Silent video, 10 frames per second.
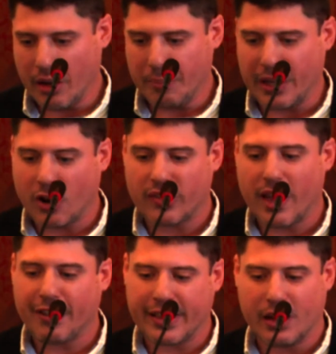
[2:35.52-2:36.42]
Because
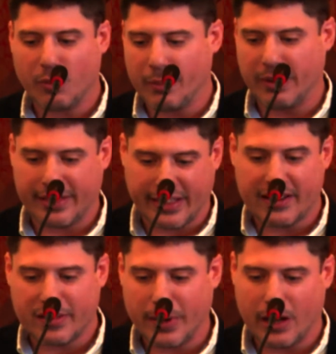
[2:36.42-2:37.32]
everything will be
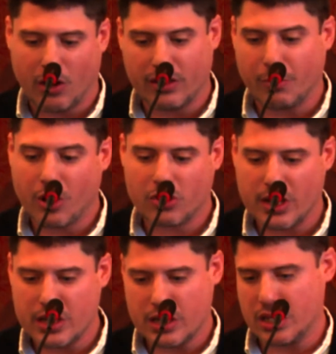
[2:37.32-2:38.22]
traceable on the
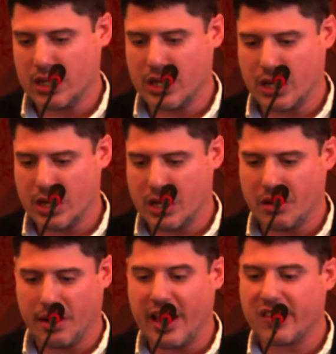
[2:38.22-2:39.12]
blockchain,
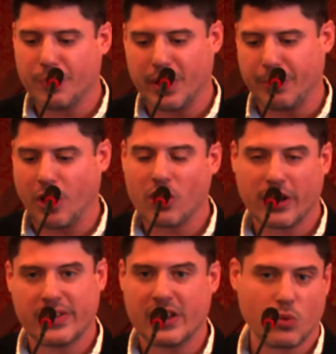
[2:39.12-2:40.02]
less
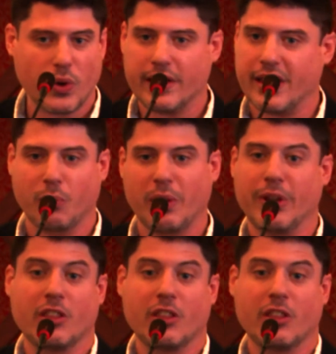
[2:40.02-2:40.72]
bureaucracy as well, there will be